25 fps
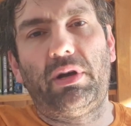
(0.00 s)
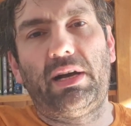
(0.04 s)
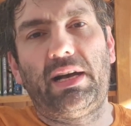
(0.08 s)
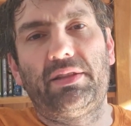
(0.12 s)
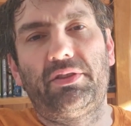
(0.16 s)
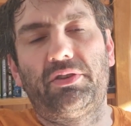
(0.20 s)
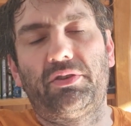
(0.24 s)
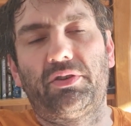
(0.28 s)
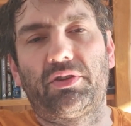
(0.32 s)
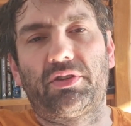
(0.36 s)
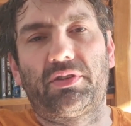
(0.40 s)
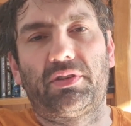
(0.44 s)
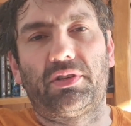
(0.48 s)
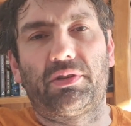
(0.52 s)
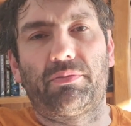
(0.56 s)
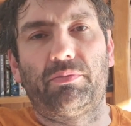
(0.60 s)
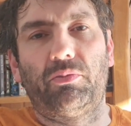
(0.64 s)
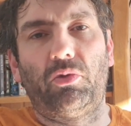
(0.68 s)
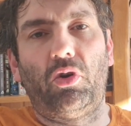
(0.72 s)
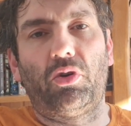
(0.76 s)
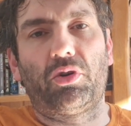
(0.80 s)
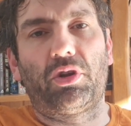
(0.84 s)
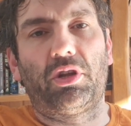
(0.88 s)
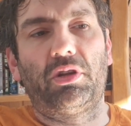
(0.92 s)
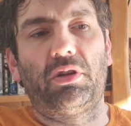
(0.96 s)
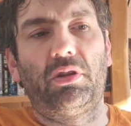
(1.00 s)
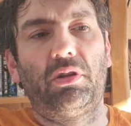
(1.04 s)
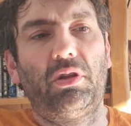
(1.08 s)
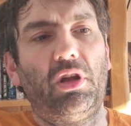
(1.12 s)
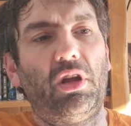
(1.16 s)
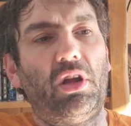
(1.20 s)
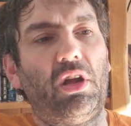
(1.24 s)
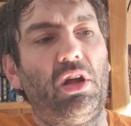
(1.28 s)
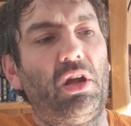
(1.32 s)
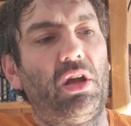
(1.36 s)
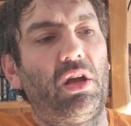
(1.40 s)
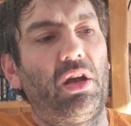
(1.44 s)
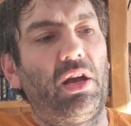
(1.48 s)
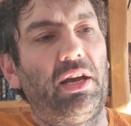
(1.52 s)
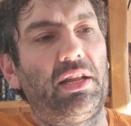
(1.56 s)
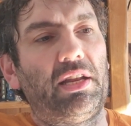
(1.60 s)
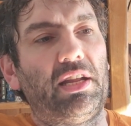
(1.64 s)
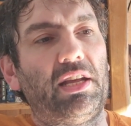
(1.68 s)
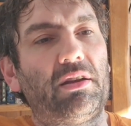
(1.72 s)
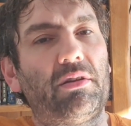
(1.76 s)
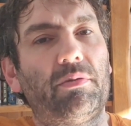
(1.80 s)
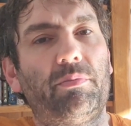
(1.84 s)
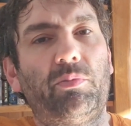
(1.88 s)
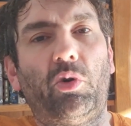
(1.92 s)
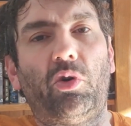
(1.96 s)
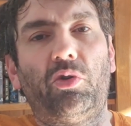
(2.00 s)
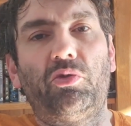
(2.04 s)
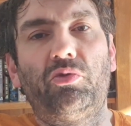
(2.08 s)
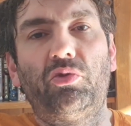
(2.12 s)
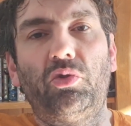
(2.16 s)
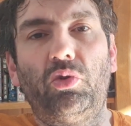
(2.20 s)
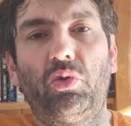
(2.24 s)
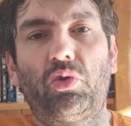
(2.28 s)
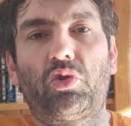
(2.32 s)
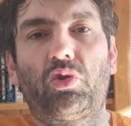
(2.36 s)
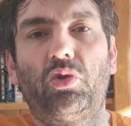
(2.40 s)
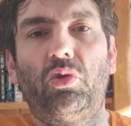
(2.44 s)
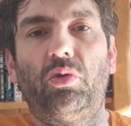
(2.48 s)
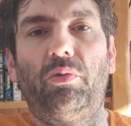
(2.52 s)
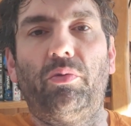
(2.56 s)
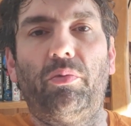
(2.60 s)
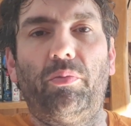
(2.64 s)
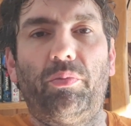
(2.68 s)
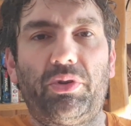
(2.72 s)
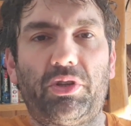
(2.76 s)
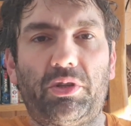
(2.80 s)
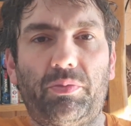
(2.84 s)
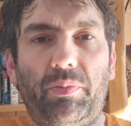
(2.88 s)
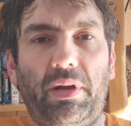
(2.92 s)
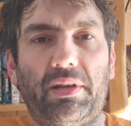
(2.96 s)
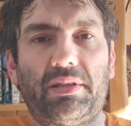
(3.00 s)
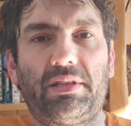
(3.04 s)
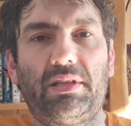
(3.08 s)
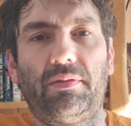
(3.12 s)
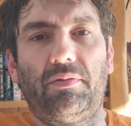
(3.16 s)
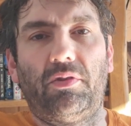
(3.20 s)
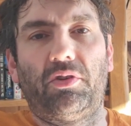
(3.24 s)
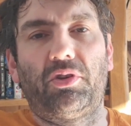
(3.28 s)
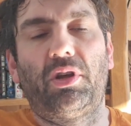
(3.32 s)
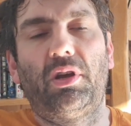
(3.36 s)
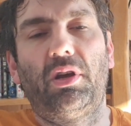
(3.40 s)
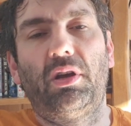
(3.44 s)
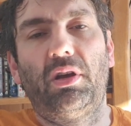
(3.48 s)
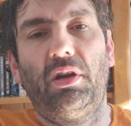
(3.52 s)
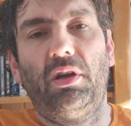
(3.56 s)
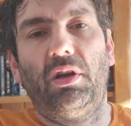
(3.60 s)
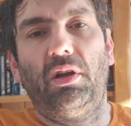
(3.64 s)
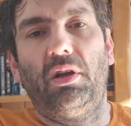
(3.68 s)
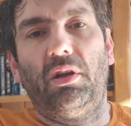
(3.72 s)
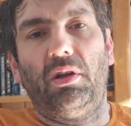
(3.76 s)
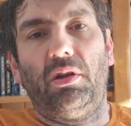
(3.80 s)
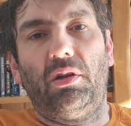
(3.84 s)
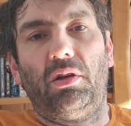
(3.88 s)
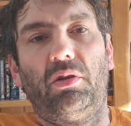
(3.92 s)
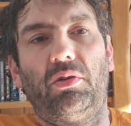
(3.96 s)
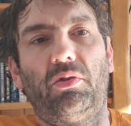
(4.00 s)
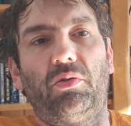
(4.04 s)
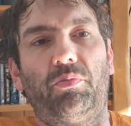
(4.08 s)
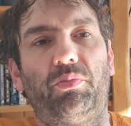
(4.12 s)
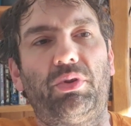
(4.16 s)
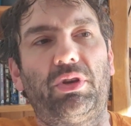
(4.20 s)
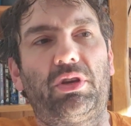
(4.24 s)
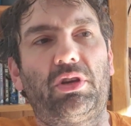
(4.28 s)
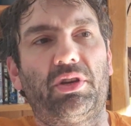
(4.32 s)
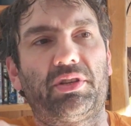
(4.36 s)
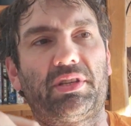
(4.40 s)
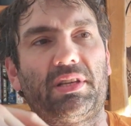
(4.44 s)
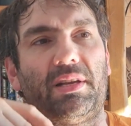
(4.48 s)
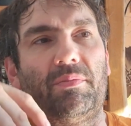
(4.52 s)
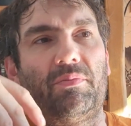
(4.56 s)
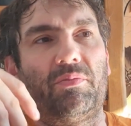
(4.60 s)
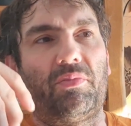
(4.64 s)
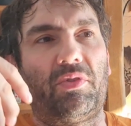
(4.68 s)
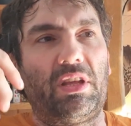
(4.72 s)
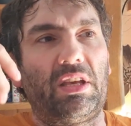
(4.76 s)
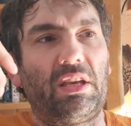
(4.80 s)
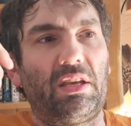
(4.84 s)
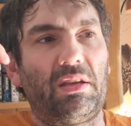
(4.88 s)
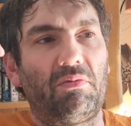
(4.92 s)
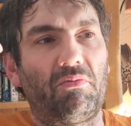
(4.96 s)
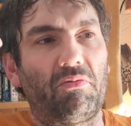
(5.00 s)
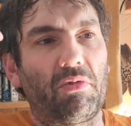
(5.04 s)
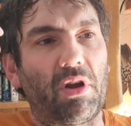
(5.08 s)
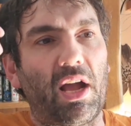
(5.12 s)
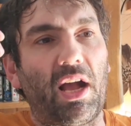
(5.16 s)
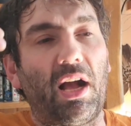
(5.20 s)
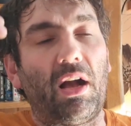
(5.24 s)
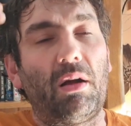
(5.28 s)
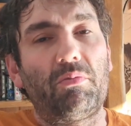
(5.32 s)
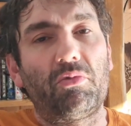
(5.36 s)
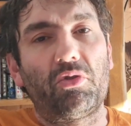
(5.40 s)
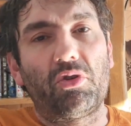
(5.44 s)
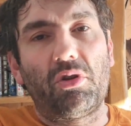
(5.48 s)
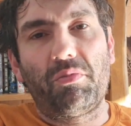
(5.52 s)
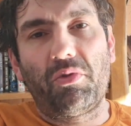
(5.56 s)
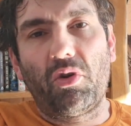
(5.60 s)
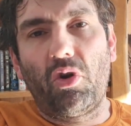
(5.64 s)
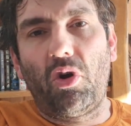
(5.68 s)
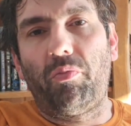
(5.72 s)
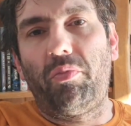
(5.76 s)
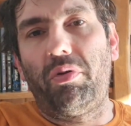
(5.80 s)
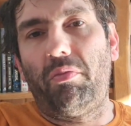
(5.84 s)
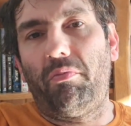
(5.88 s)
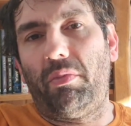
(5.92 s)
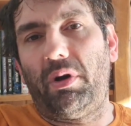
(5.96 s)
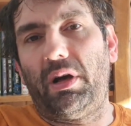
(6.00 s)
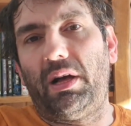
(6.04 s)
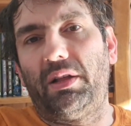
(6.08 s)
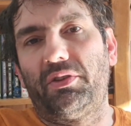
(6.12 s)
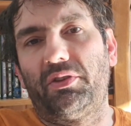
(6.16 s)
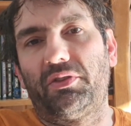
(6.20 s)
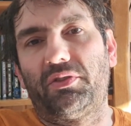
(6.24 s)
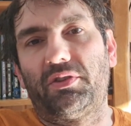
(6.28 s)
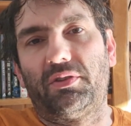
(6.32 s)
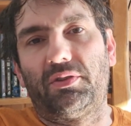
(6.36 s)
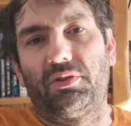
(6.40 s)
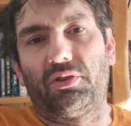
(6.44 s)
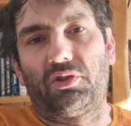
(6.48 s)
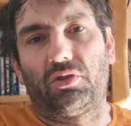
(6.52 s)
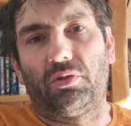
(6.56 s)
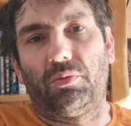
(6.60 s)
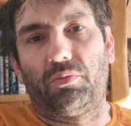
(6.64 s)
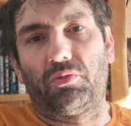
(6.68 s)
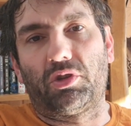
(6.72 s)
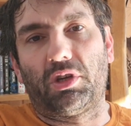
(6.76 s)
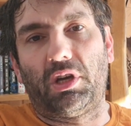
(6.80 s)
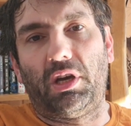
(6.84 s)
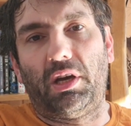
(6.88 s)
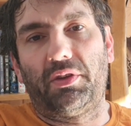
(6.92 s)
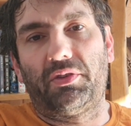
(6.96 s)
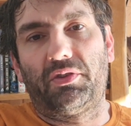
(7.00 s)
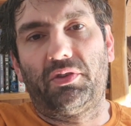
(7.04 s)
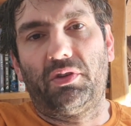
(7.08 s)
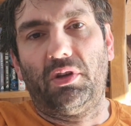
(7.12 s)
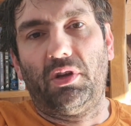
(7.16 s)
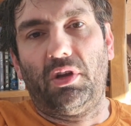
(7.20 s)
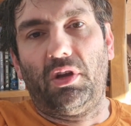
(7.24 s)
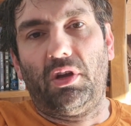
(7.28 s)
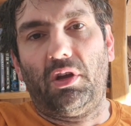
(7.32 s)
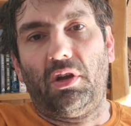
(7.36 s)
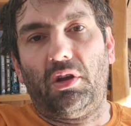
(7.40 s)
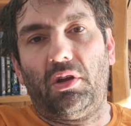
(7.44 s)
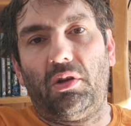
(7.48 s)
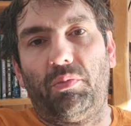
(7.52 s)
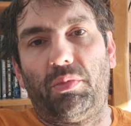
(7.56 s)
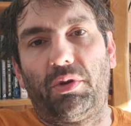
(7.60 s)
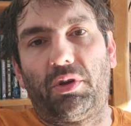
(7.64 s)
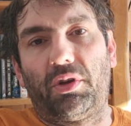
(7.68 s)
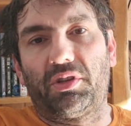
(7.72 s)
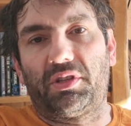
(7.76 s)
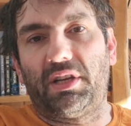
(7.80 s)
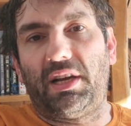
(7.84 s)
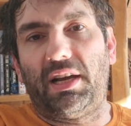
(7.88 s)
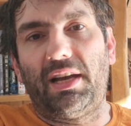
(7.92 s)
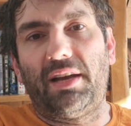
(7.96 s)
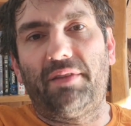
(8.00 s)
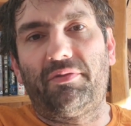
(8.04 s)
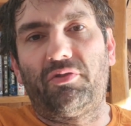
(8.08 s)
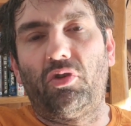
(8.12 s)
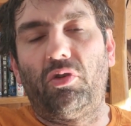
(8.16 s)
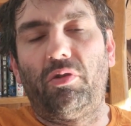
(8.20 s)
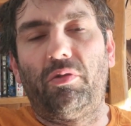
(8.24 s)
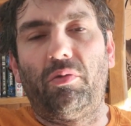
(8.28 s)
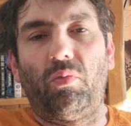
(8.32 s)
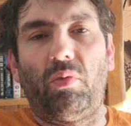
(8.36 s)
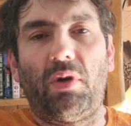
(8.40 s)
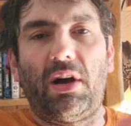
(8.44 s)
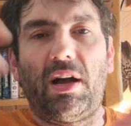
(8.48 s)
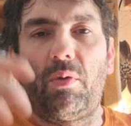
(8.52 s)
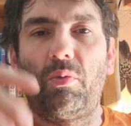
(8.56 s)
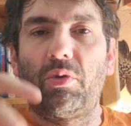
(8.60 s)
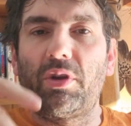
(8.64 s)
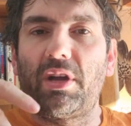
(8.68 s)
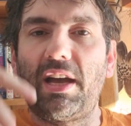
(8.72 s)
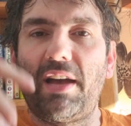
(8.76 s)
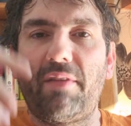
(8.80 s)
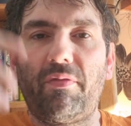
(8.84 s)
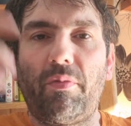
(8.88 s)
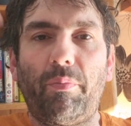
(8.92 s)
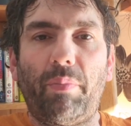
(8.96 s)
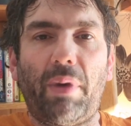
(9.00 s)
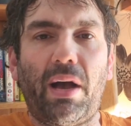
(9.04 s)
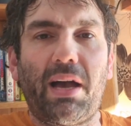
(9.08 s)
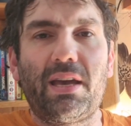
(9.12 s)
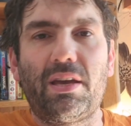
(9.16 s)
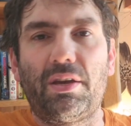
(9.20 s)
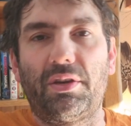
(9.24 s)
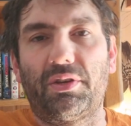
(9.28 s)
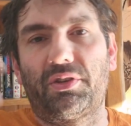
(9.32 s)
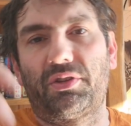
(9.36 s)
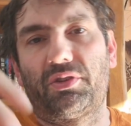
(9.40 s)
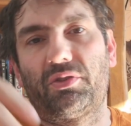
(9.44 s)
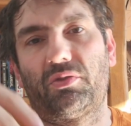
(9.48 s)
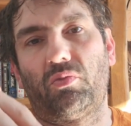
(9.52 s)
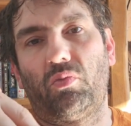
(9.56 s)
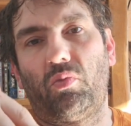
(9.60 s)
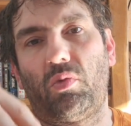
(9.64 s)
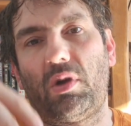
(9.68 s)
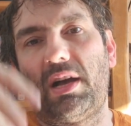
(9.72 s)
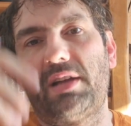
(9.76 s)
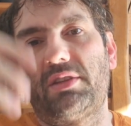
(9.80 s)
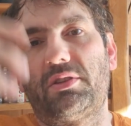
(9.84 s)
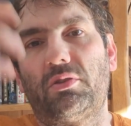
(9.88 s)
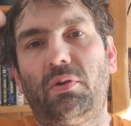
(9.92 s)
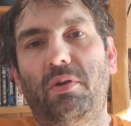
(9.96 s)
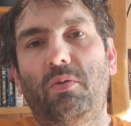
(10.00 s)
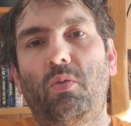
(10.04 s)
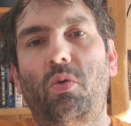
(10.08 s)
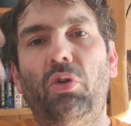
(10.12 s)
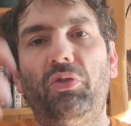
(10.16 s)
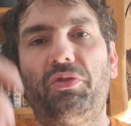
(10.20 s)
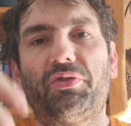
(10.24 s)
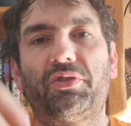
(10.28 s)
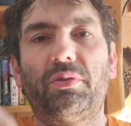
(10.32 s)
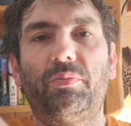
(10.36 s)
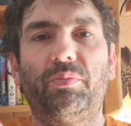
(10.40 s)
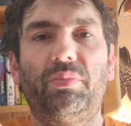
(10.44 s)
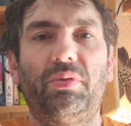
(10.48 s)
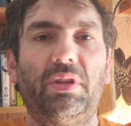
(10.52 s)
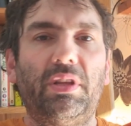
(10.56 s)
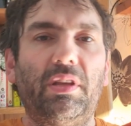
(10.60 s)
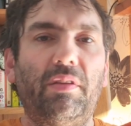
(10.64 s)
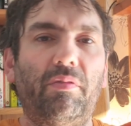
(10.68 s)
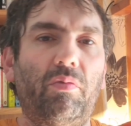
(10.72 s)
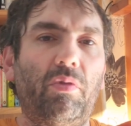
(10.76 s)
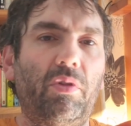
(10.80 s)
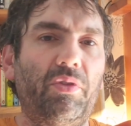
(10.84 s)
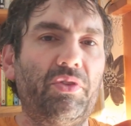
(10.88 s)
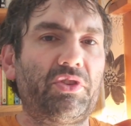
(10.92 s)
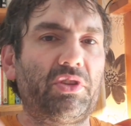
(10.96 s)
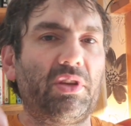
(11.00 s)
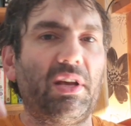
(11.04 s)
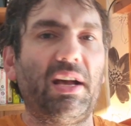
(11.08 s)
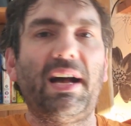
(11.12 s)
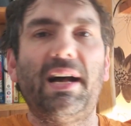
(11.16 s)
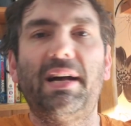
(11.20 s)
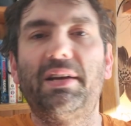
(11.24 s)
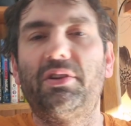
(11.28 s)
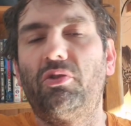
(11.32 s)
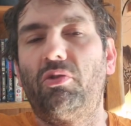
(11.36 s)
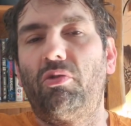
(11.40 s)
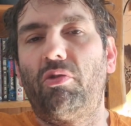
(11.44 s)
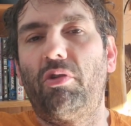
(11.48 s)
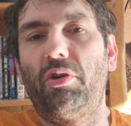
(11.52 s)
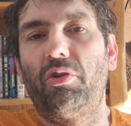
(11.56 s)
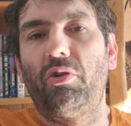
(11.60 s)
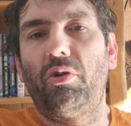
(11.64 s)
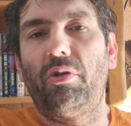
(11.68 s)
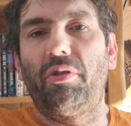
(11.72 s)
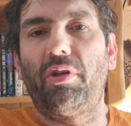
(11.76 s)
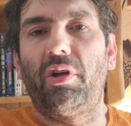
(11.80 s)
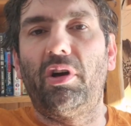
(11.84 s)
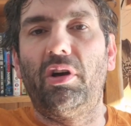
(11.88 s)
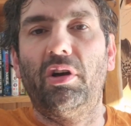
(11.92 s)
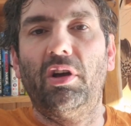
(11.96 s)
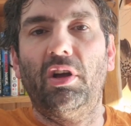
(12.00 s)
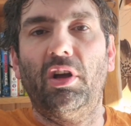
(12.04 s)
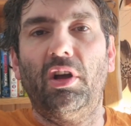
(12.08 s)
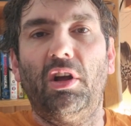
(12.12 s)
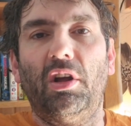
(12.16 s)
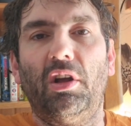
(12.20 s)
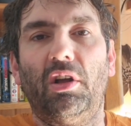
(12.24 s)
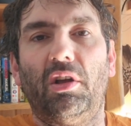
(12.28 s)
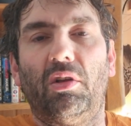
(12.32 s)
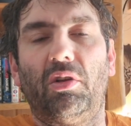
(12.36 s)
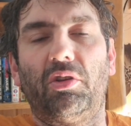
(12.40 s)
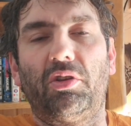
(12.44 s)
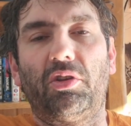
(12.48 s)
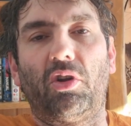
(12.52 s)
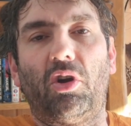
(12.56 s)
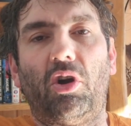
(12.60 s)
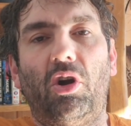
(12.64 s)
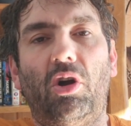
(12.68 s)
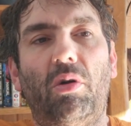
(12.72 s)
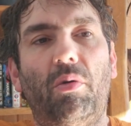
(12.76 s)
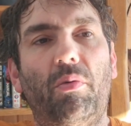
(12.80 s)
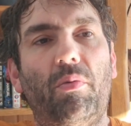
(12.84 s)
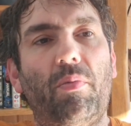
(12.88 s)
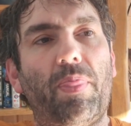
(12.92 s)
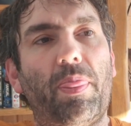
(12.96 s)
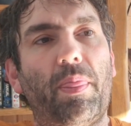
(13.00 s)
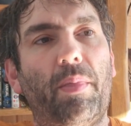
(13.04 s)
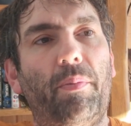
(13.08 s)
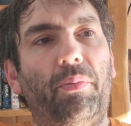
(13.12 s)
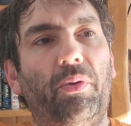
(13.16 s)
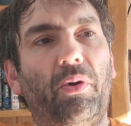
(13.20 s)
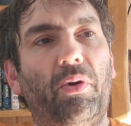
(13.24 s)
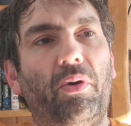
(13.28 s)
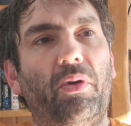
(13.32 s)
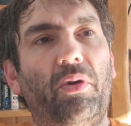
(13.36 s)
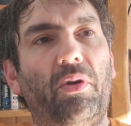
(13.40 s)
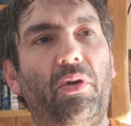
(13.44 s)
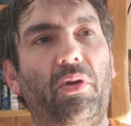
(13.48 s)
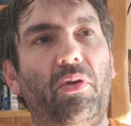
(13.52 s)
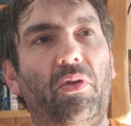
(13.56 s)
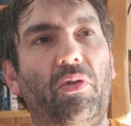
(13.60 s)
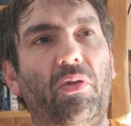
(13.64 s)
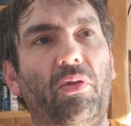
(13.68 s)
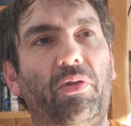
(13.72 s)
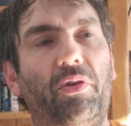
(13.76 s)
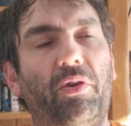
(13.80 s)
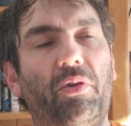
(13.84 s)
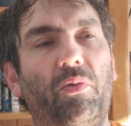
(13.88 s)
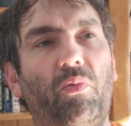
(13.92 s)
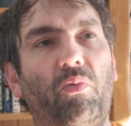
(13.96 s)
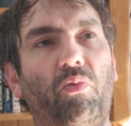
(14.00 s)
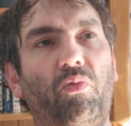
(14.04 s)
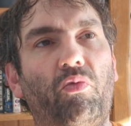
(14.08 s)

mindedness this morning and had a more neutral perspective on it, because I'm thinking, right, I'm going to be open-minded to this subject, because I have no, why would I have a bias? Why do I want to believe one side or another? You know, but the